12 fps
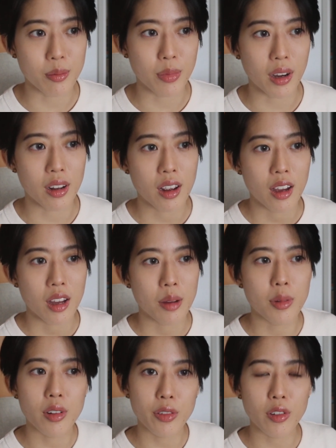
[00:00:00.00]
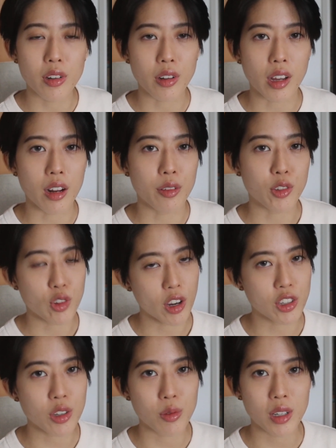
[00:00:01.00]
but beautiful in a kind of
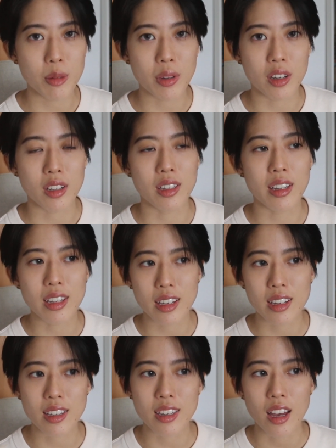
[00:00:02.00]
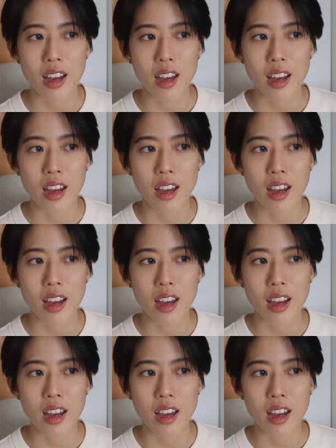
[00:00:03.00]
tragic way, because it is